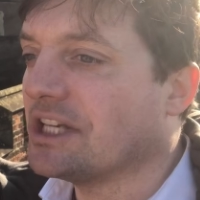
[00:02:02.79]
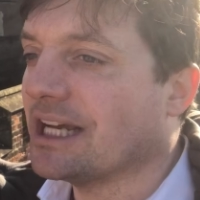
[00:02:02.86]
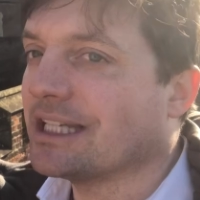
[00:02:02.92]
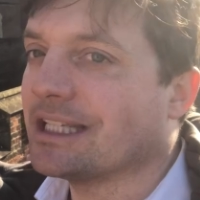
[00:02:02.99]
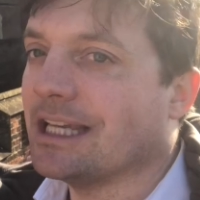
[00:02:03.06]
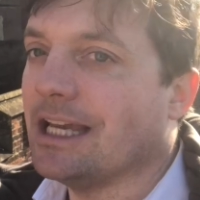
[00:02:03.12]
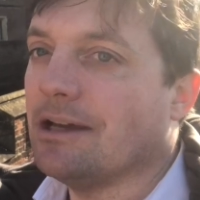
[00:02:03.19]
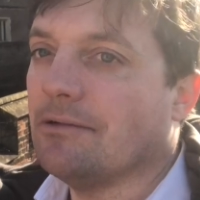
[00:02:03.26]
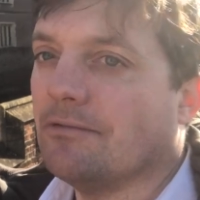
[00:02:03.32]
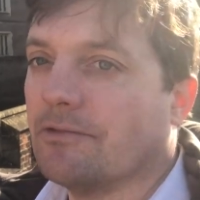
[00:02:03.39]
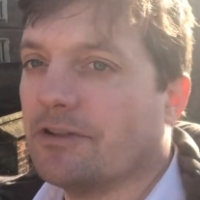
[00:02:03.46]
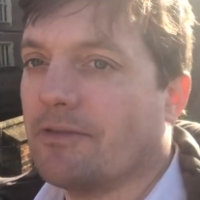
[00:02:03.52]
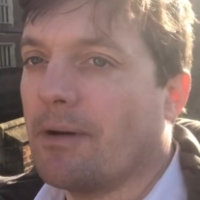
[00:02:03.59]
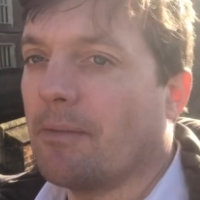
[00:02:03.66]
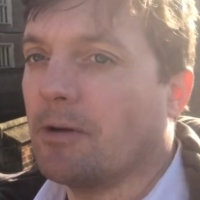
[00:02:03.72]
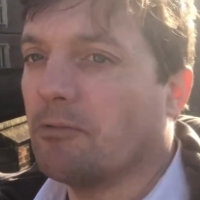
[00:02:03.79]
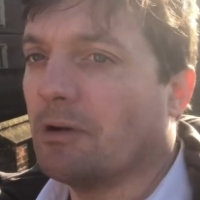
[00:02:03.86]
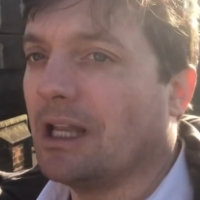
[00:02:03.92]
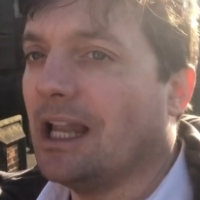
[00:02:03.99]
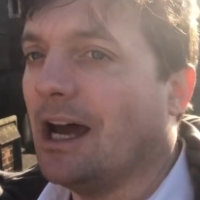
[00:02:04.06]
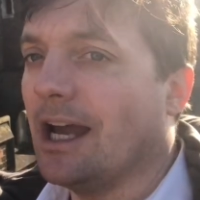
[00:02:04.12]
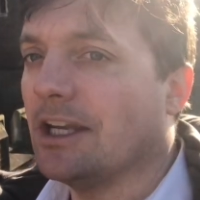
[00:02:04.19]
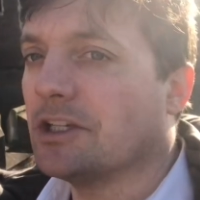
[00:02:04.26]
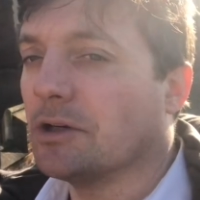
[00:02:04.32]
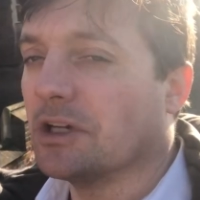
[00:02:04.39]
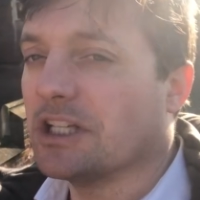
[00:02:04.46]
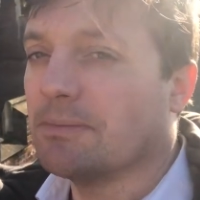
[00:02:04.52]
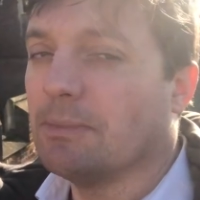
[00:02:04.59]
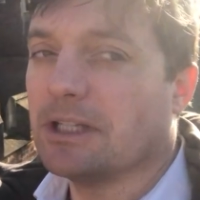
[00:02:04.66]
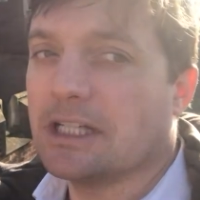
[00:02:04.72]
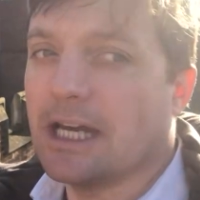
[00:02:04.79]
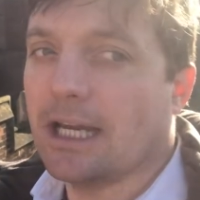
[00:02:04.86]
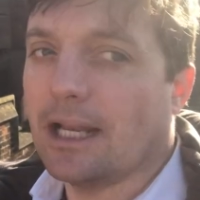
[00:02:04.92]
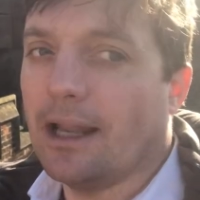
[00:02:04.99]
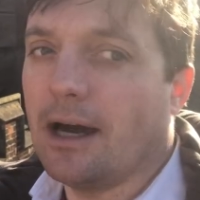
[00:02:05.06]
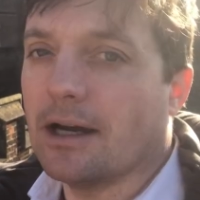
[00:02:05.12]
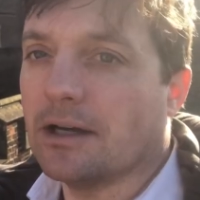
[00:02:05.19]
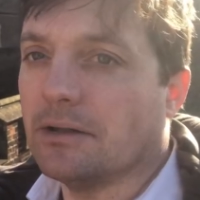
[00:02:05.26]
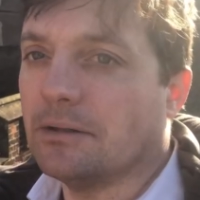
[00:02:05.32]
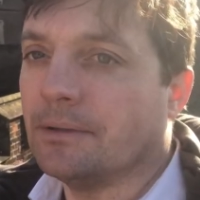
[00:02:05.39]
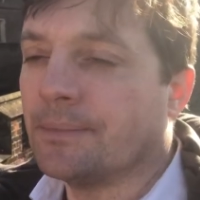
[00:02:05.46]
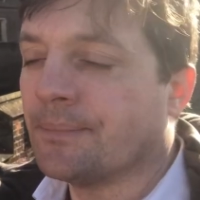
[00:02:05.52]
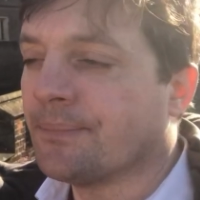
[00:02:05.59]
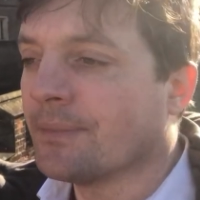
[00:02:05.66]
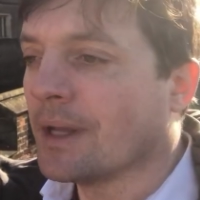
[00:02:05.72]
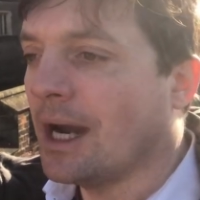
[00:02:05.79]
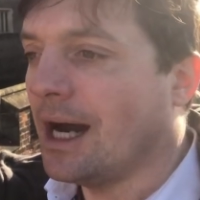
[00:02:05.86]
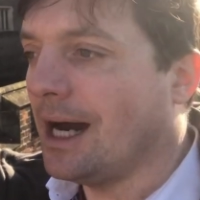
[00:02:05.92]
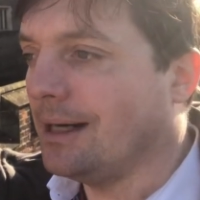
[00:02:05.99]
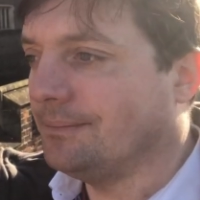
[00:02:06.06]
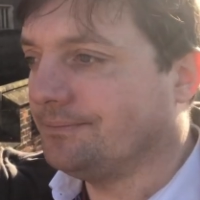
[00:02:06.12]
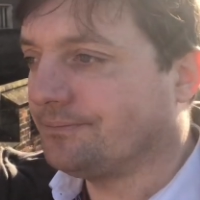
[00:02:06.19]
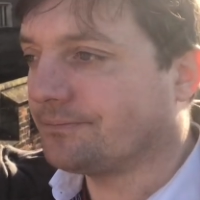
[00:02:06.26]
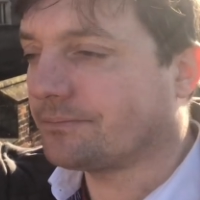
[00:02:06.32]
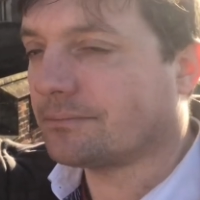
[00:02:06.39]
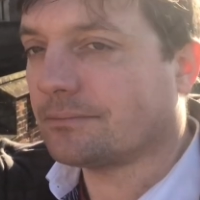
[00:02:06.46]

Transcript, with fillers: VI, he was very much reliant on his maternal uncle, um,